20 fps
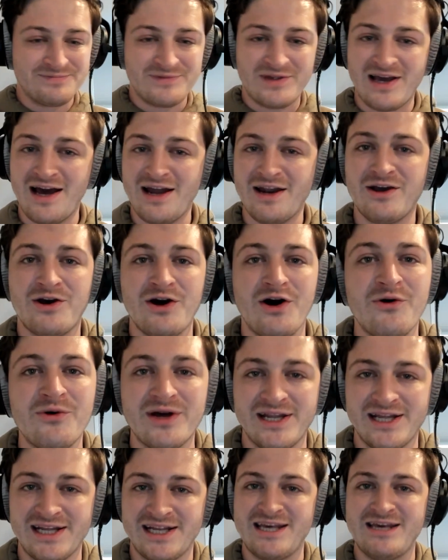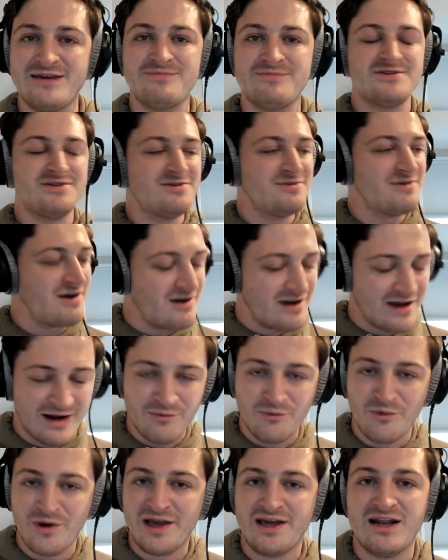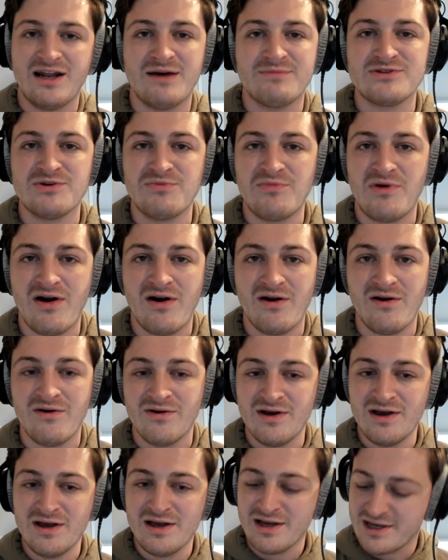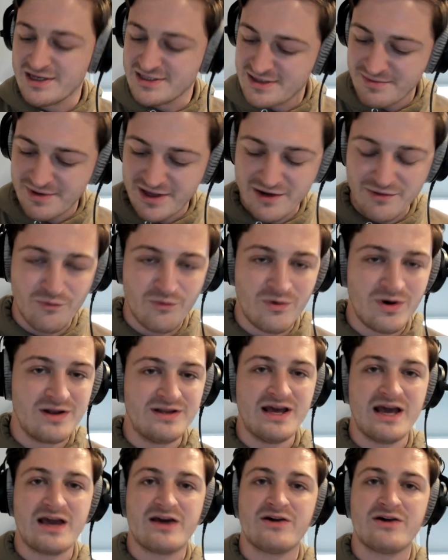kind of going. It keeps you, all right, I'm waking up tomorrow because I'm getting one day